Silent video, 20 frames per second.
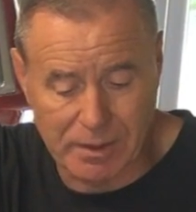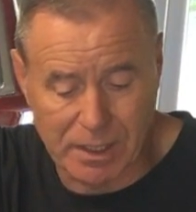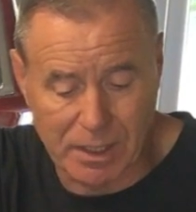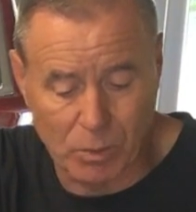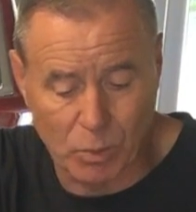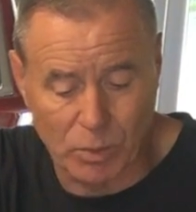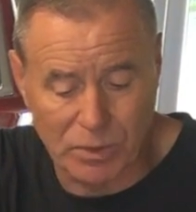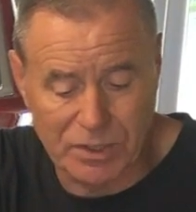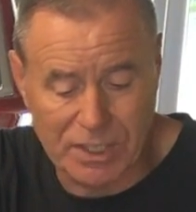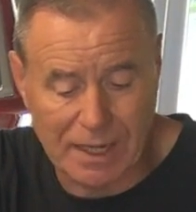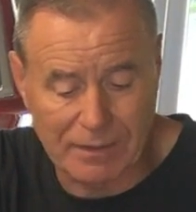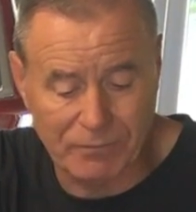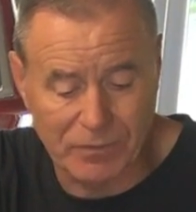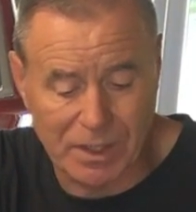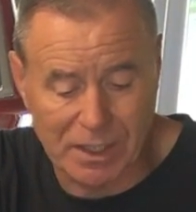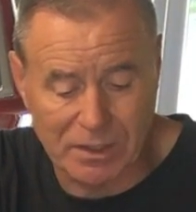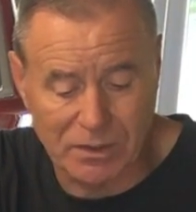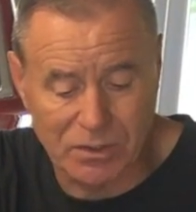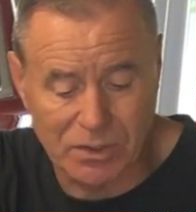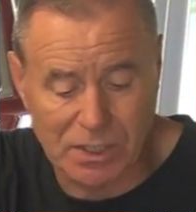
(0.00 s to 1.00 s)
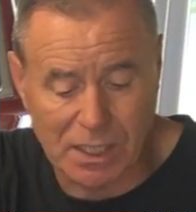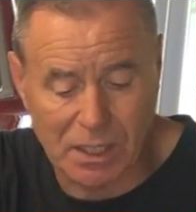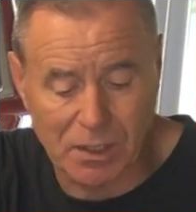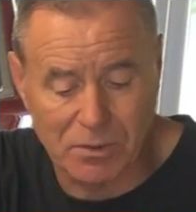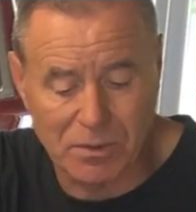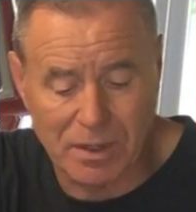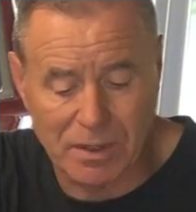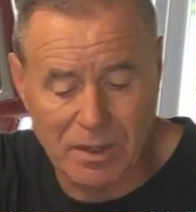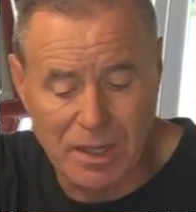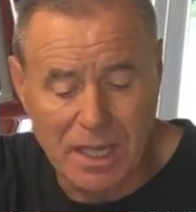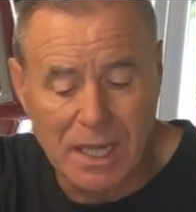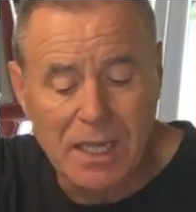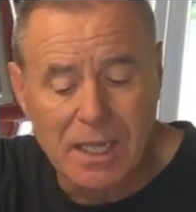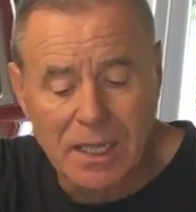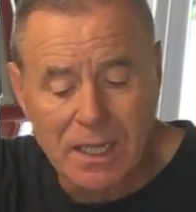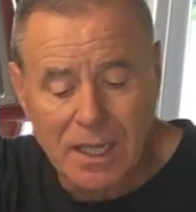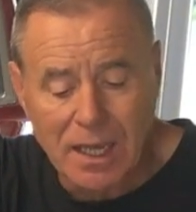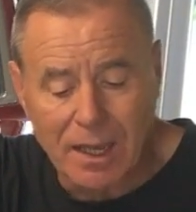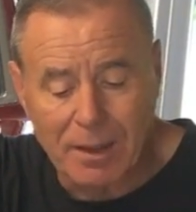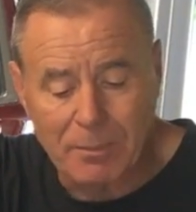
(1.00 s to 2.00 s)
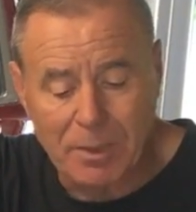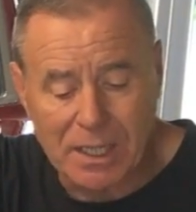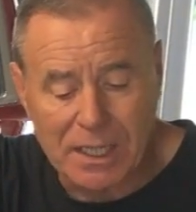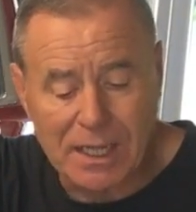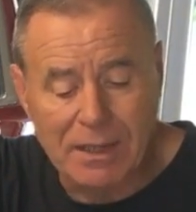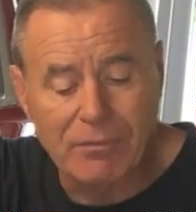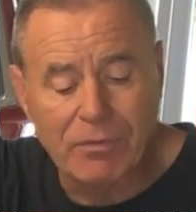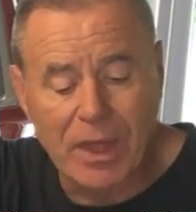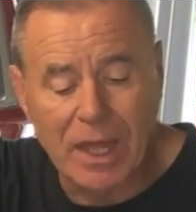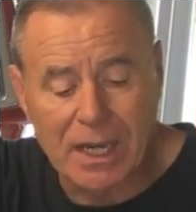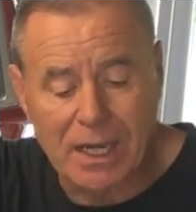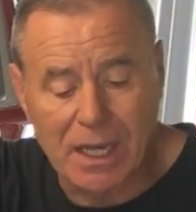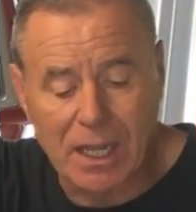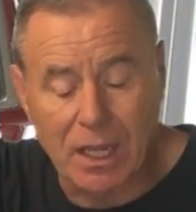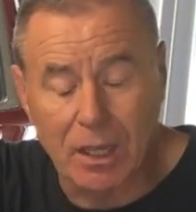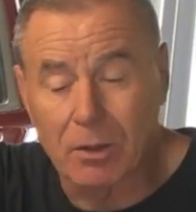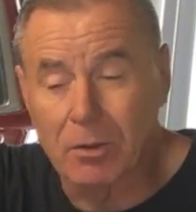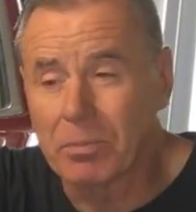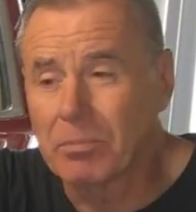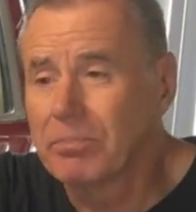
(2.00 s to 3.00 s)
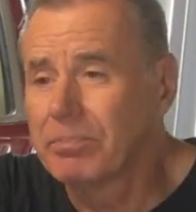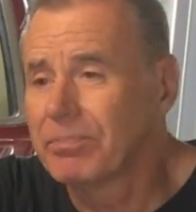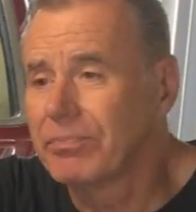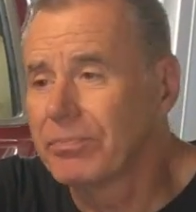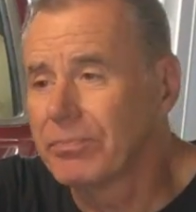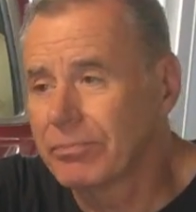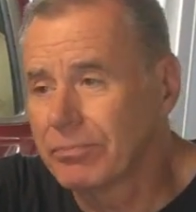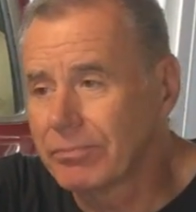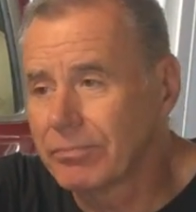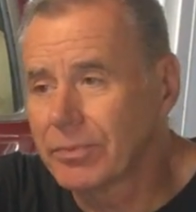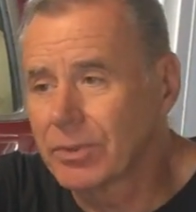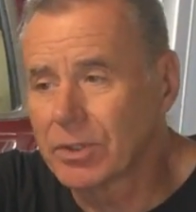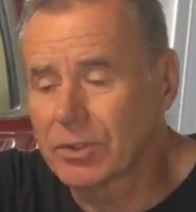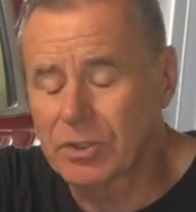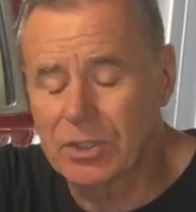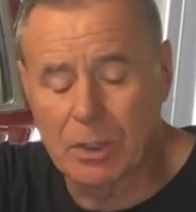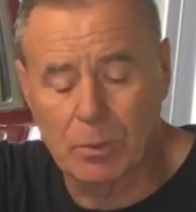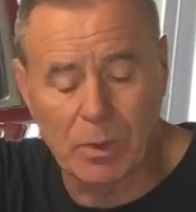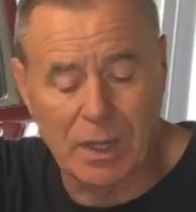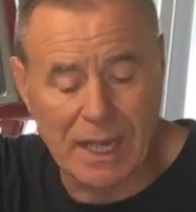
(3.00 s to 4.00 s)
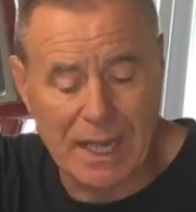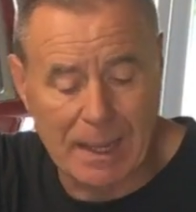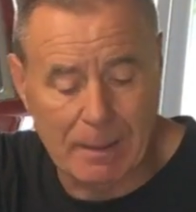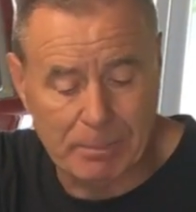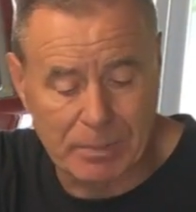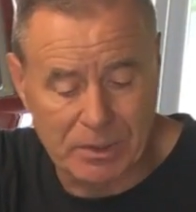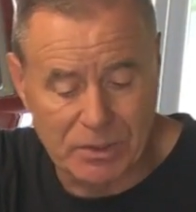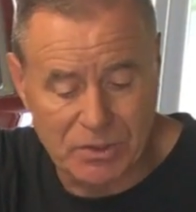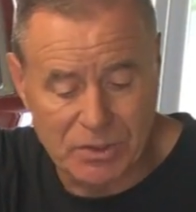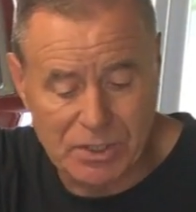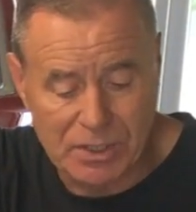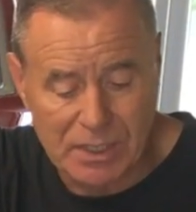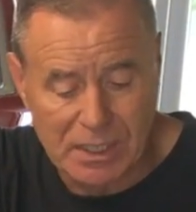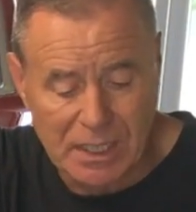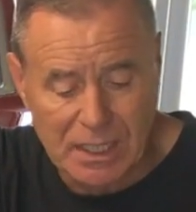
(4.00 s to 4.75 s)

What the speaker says: and I always have done, so I'm going to give that a go. We'll see what happens.